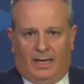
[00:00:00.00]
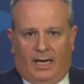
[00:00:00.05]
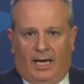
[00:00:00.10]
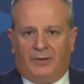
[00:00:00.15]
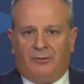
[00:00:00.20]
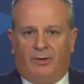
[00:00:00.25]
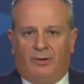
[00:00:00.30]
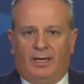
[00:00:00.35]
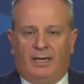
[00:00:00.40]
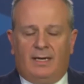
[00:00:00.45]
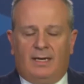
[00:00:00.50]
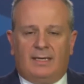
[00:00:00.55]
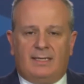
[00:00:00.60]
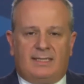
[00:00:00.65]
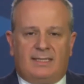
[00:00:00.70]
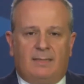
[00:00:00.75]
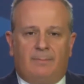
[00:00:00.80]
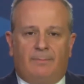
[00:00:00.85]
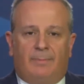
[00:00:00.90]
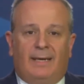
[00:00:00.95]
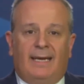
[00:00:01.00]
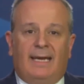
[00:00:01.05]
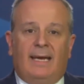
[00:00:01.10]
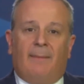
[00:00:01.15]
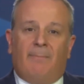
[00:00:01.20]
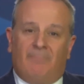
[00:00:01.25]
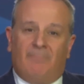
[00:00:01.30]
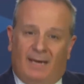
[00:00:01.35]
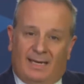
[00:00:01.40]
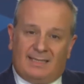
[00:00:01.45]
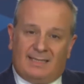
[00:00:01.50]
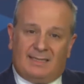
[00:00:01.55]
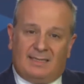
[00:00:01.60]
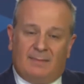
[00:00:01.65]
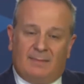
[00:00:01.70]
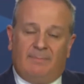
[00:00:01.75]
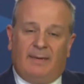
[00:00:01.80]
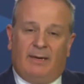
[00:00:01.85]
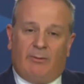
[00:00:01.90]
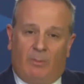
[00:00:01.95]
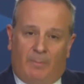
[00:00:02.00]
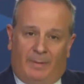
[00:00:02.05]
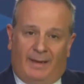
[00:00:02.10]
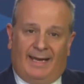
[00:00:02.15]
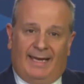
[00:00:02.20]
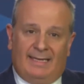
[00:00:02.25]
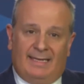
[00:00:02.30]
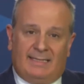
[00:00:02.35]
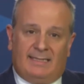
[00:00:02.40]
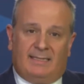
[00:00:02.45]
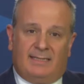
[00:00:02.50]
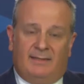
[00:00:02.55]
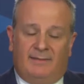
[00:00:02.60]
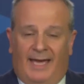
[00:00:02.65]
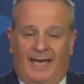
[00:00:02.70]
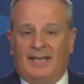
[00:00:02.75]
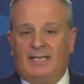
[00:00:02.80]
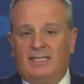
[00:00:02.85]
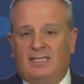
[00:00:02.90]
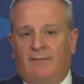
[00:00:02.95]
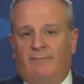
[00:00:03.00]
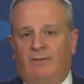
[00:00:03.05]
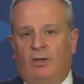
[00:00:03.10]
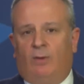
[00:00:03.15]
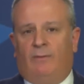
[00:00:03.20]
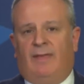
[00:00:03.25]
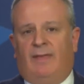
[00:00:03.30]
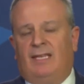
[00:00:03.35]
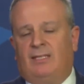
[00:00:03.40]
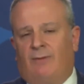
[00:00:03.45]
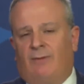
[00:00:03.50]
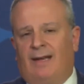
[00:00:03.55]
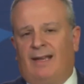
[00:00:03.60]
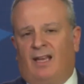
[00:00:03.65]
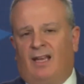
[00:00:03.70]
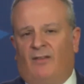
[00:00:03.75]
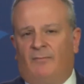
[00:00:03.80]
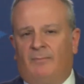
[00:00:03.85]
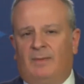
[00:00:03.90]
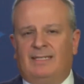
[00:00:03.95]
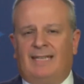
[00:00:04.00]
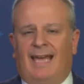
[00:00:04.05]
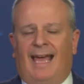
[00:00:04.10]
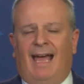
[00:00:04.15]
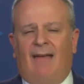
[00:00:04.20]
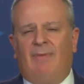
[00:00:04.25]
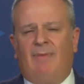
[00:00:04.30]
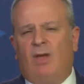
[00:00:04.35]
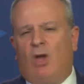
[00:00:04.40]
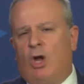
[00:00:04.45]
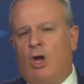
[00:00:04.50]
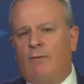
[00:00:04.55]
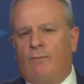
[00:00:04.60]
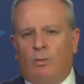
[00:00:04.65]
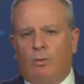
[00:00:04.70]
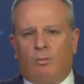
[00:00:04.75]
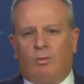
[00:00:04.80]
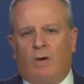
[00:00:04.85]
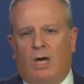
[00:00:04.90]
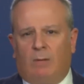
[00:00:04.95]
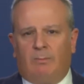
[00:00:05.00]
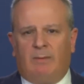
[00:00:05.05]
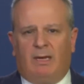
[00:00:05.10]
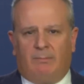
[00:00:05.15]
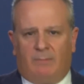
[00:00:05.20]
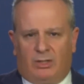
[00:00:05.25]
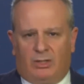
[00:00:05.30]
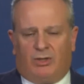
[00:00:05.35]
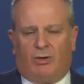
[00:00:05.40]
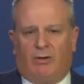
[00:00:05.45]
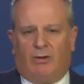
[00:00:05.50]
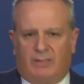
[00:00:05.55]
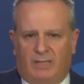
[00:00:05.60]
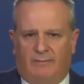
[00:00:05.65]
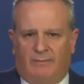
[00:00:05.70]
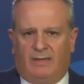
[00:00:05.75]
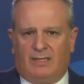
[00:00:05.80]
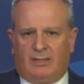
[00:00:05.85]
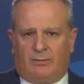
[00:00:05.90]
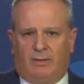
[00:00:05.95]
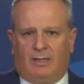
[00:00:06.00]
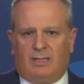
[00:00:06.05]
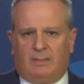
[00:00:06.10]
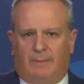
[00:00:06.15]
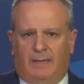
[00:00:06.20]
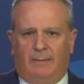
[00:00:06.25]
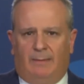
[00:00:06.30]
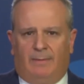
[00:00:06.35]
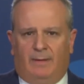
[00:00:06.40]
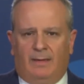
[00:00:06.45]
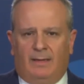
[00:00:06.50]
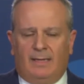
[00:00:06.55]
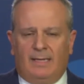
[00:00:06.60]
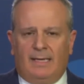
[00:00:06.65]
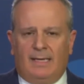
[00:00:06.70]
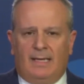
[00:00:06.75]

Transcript: UNRWA simply must be replaced. That is the view of the Israeli government and the overwhelming majority of Israel's people.